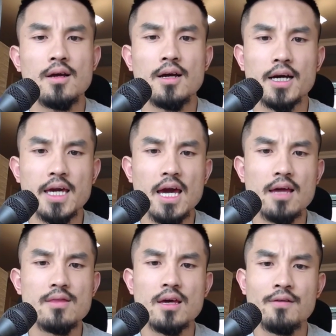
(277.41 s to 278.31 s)

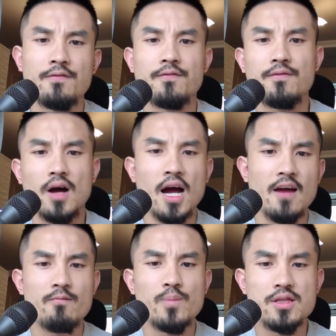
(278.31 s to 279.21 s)
again, if I
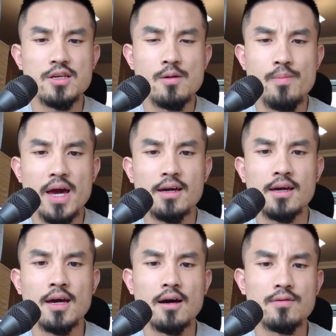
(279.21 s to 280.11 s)
have money in a bank
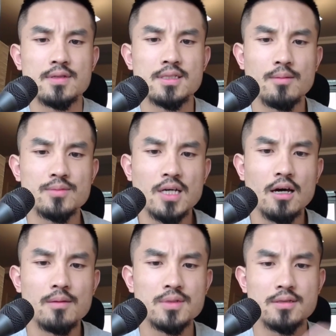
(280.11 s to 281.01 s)
account,
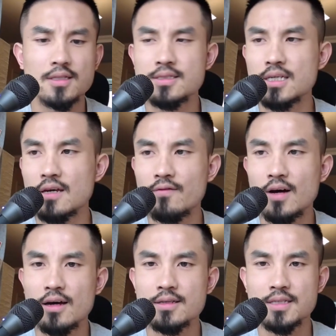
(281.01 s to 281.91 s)
sometimes, let's say if
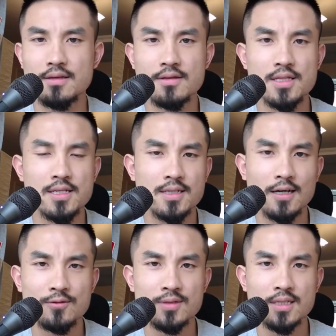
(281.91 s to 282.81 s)
I suddenly
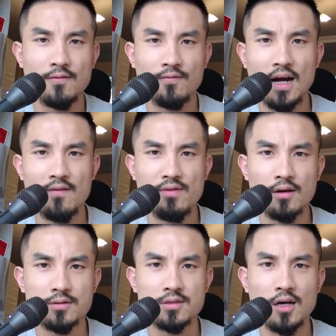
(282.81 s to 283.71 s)
decide to send
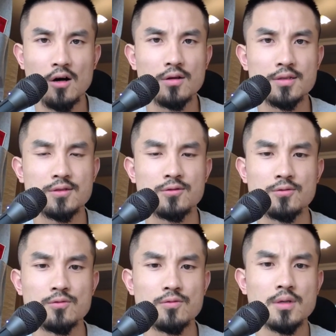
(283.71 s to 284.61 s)
$5,000
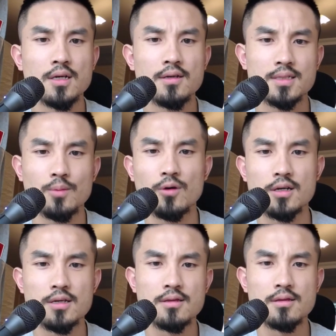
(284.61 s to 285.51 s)
to someone
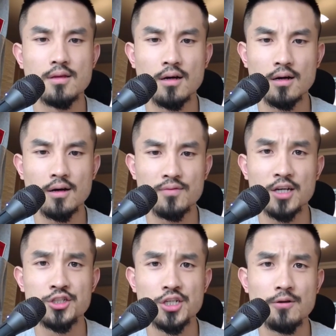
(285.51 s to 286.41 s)
in
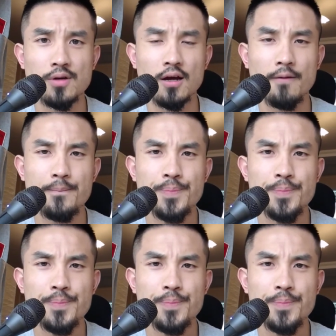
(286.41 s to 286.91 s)
Nigeria,